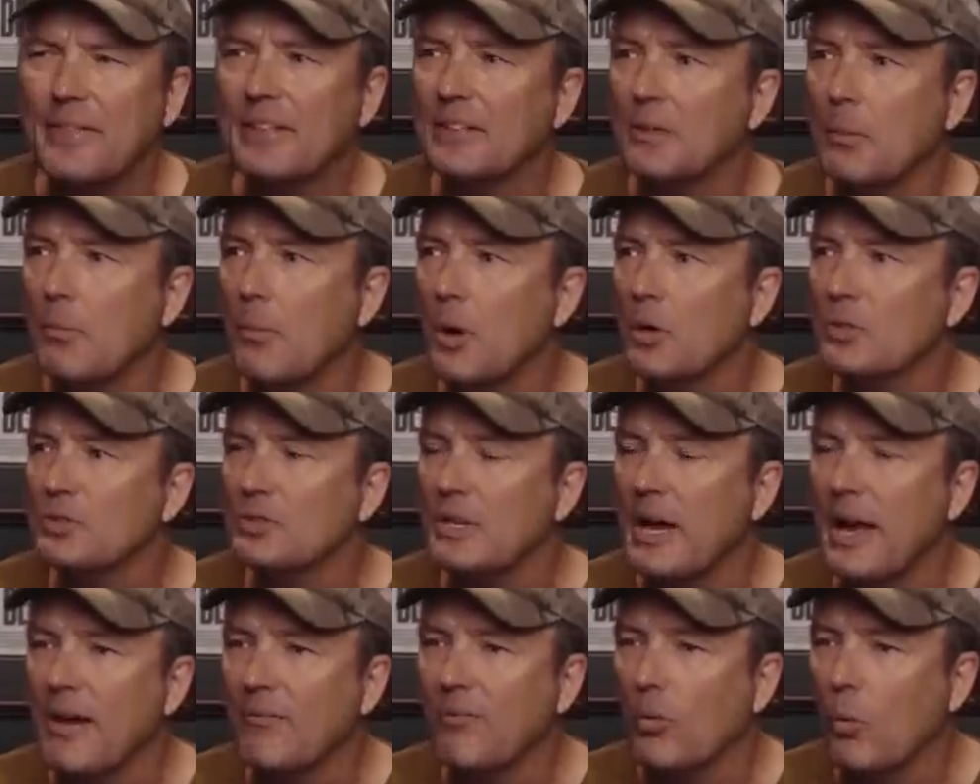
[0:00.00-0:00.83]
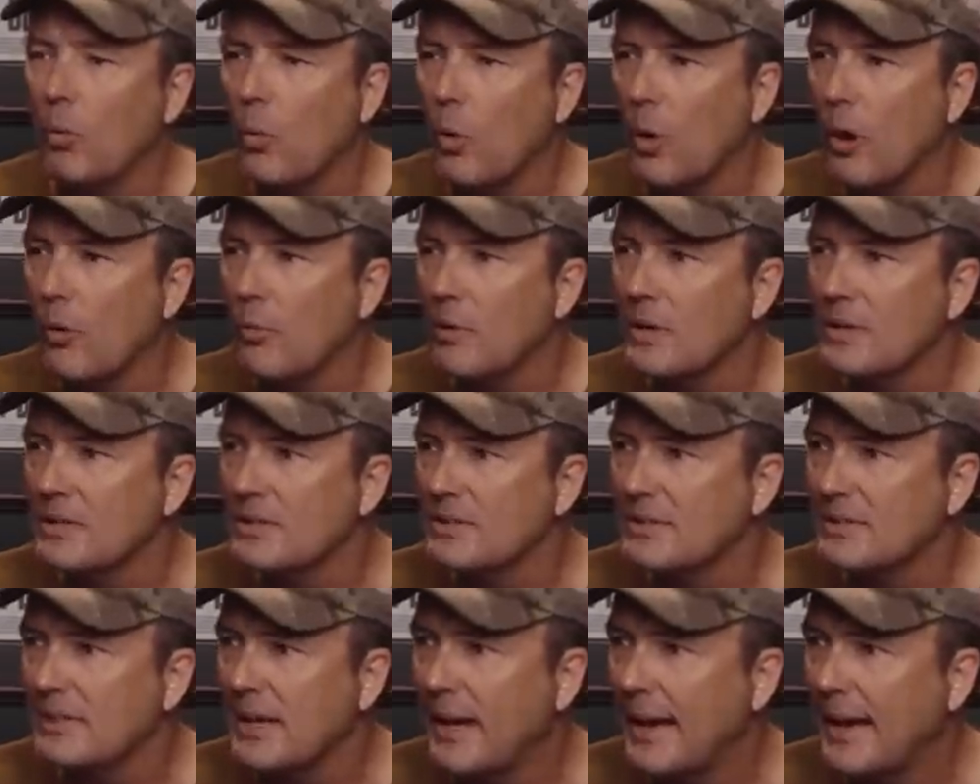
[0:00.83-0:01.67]
I think the most I ever wore
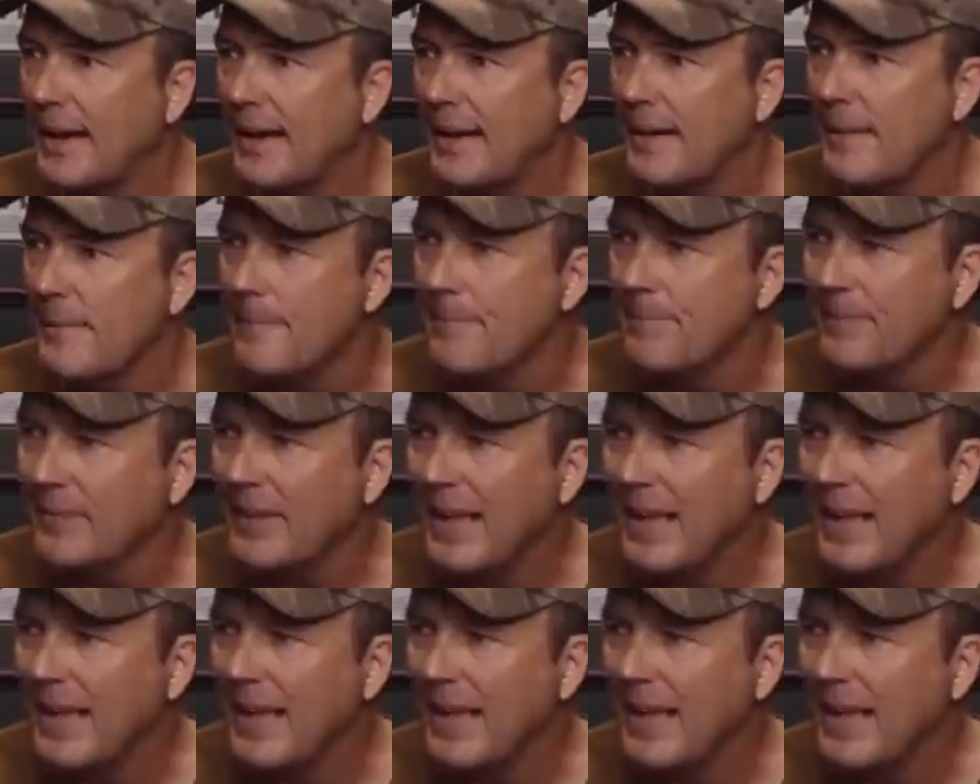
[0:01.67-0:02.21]
was uh,